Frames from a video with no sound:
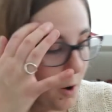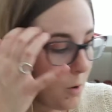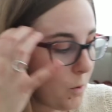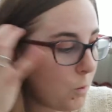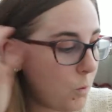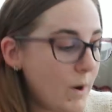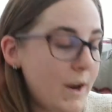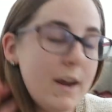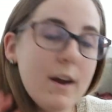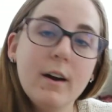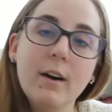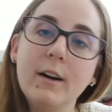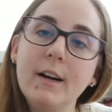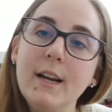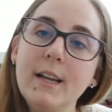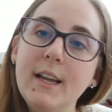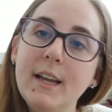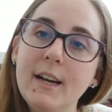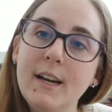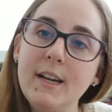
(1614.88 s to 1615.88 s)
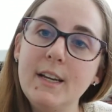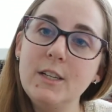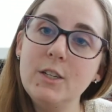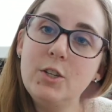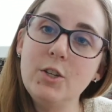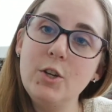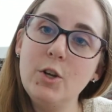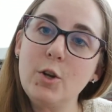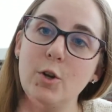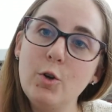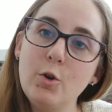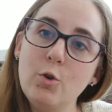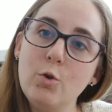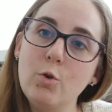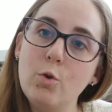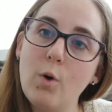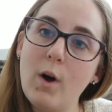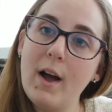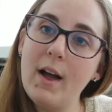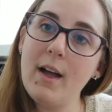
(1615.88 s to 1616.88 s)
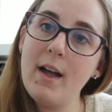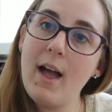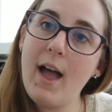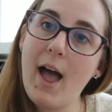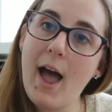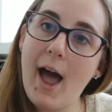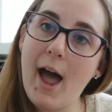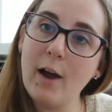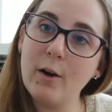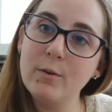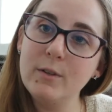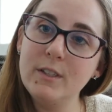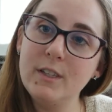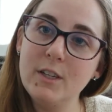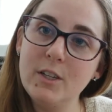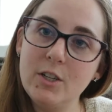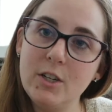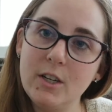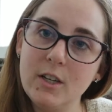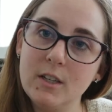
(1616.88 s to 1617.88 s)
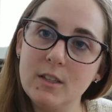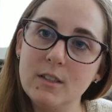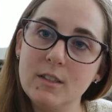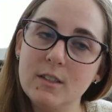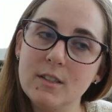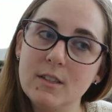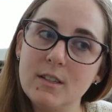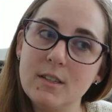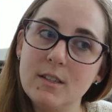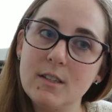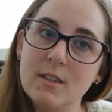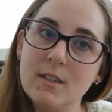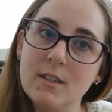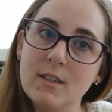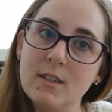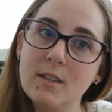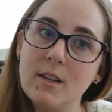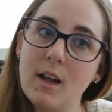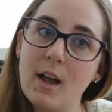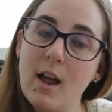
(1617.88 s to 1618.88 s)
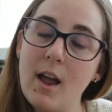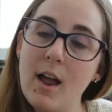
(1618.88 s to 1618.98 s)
We are going to get into acquisitions.